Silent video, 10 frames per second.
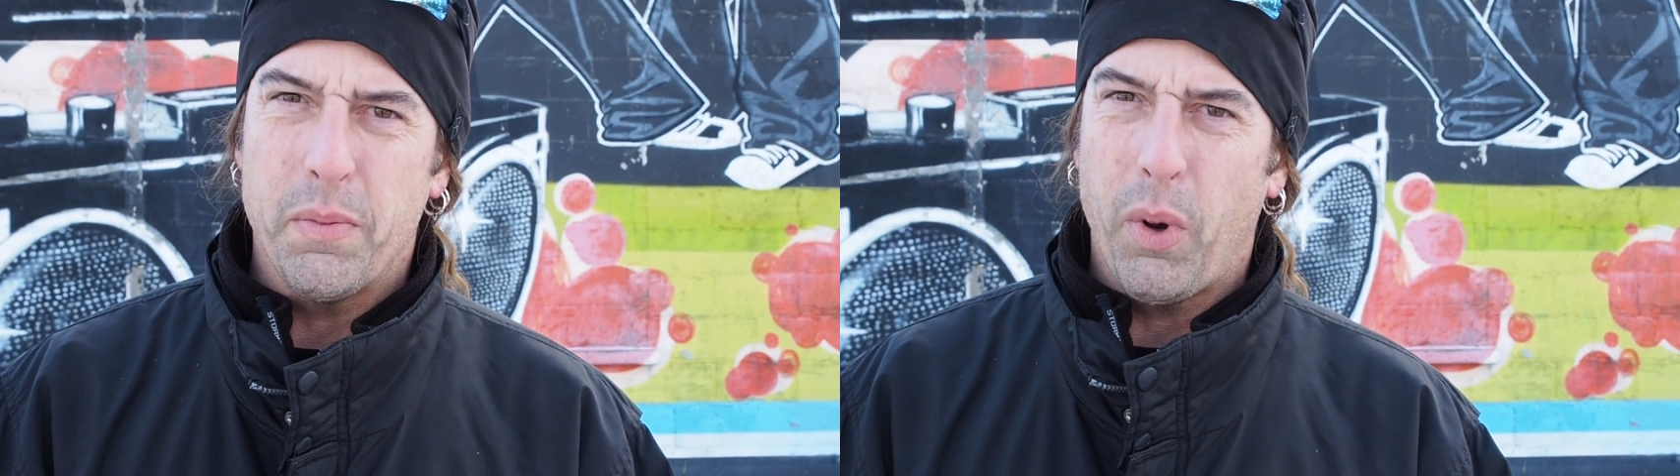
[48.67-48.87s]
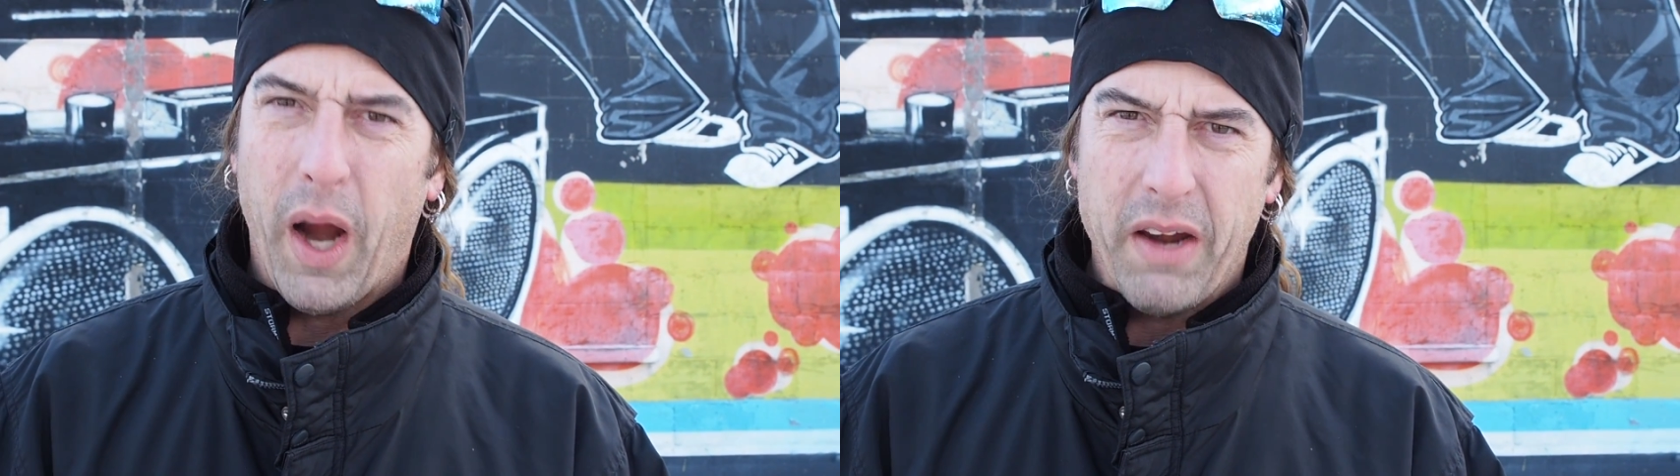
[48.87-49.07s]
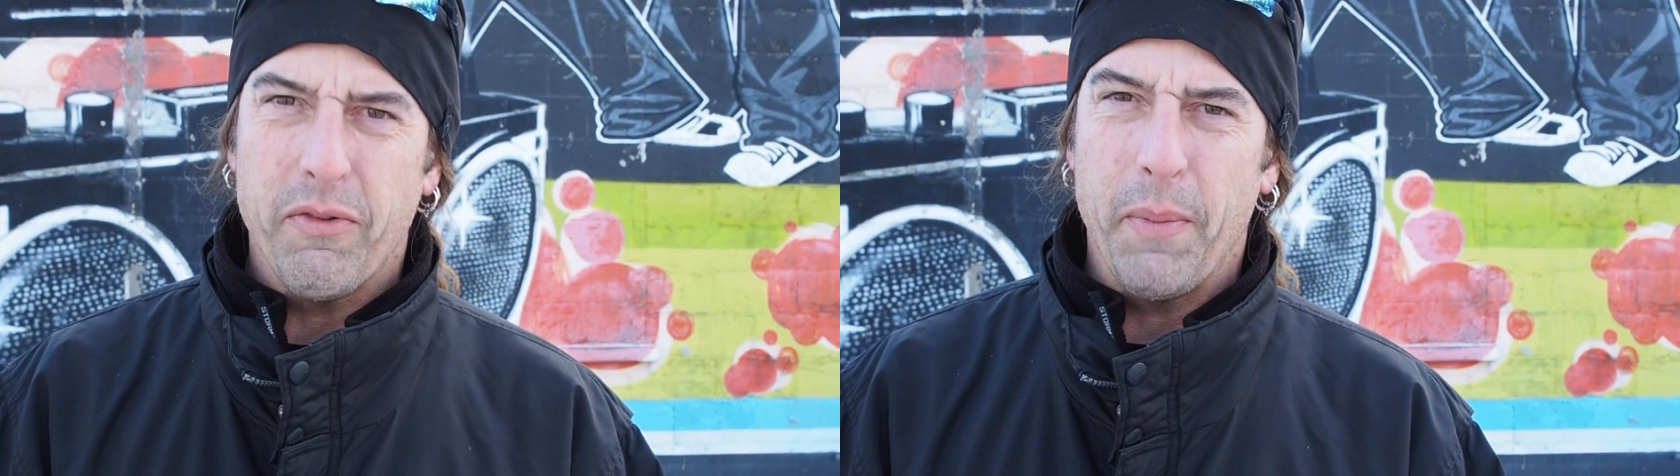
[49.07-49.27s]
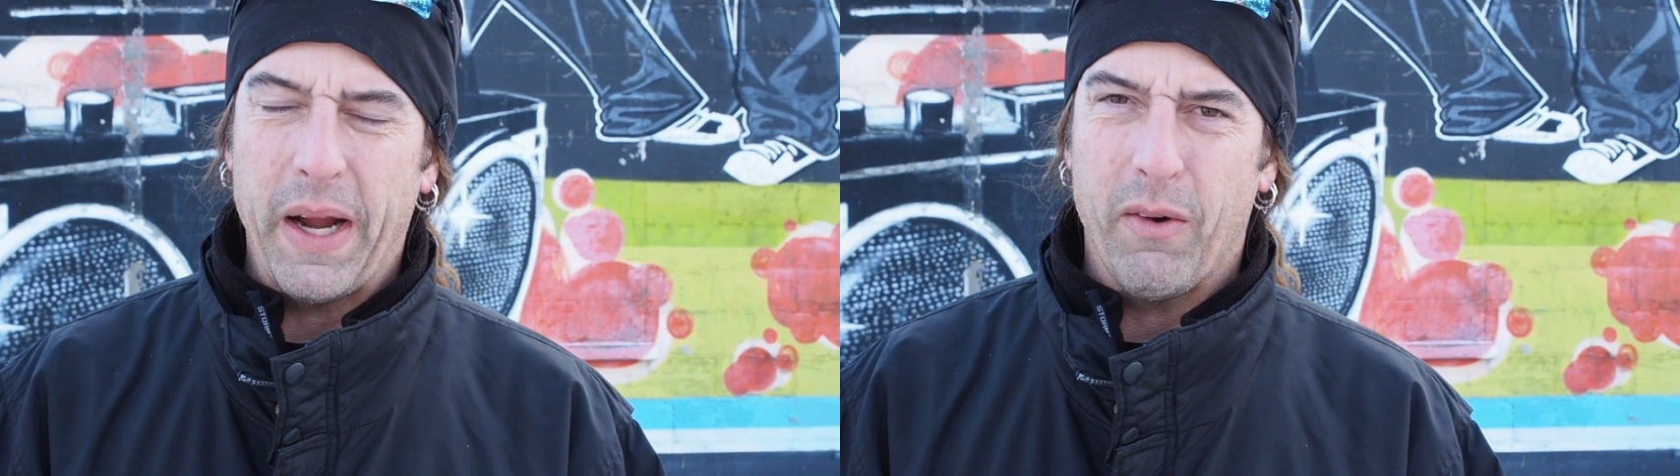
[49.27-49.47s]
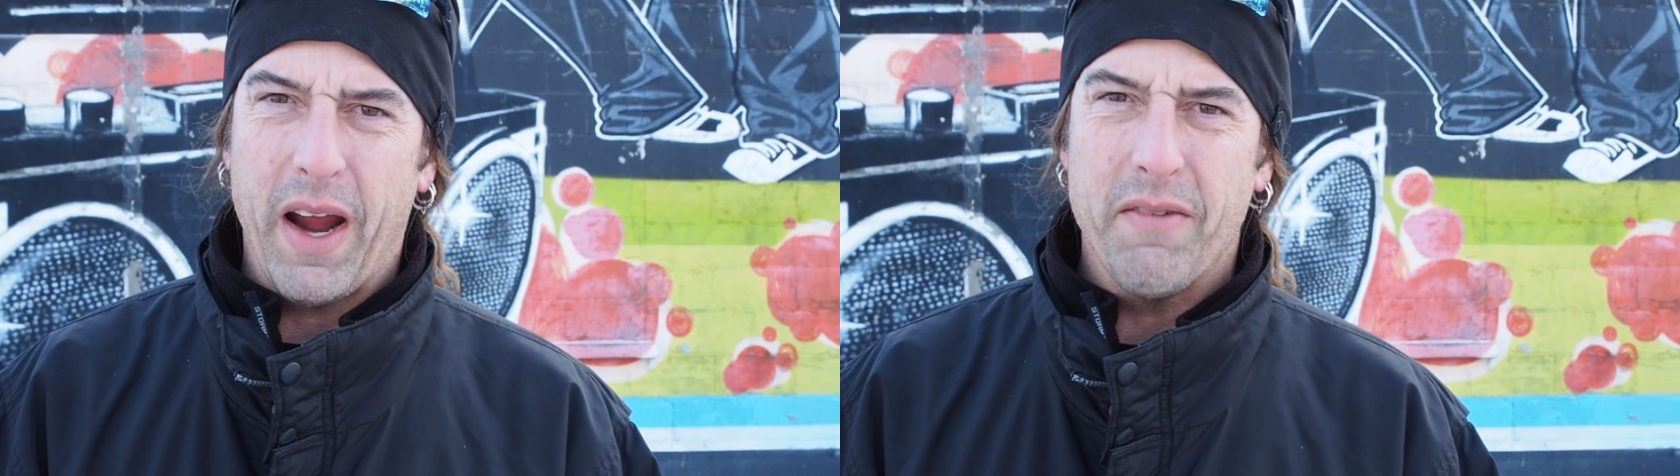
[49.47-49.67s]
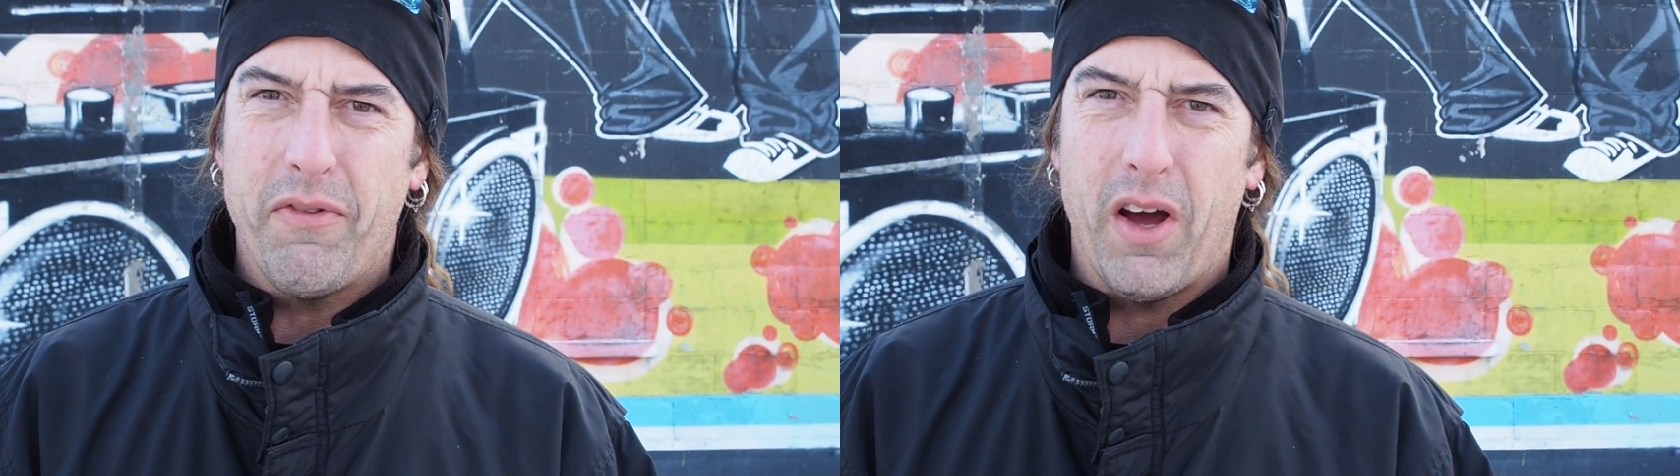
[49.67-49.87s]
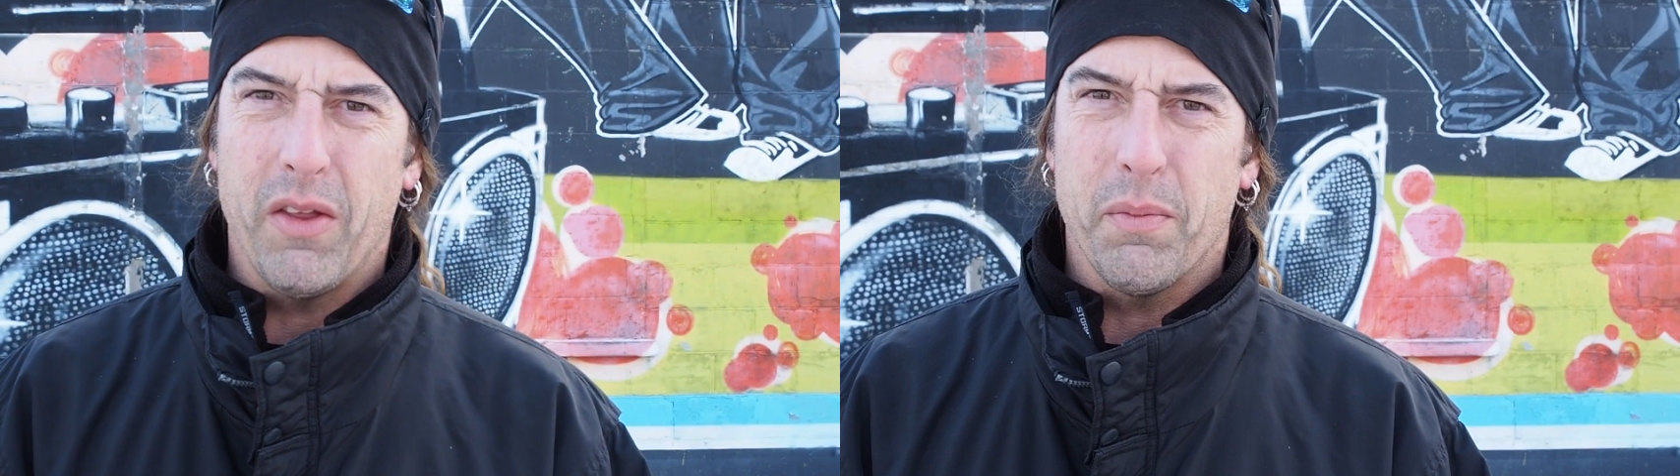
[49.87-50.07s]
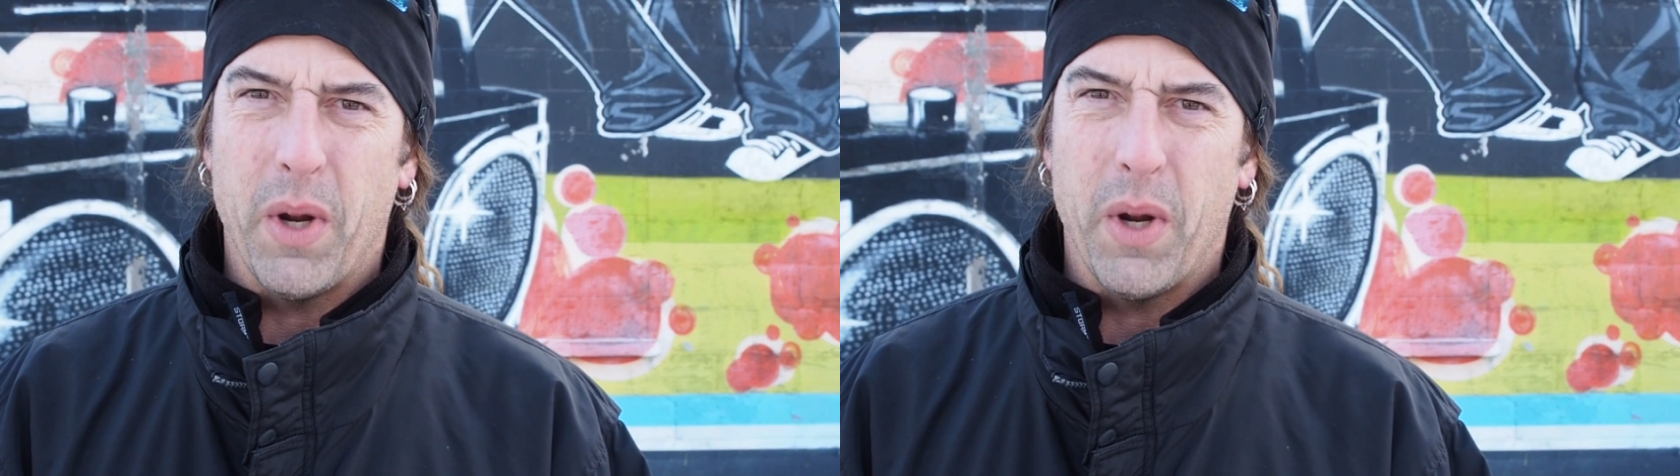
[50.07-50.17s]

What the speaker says: to pray for my grandfather,